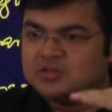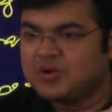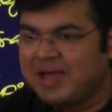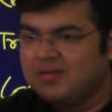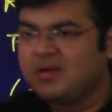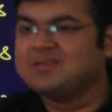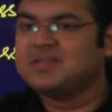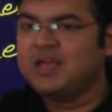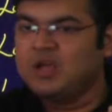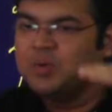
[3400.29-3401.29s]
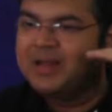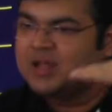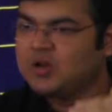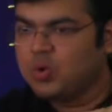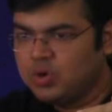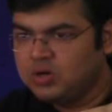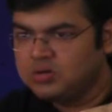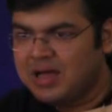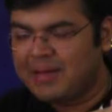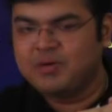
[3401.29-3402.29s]
Together, let's say equity and gold,
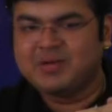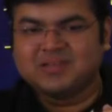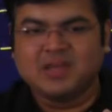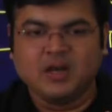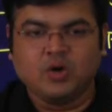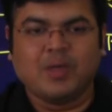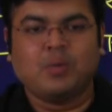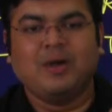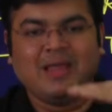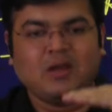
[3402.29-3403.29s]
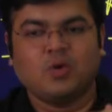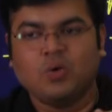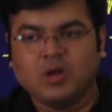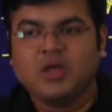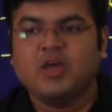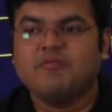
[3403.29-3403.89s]
I'm investing into equity and gold.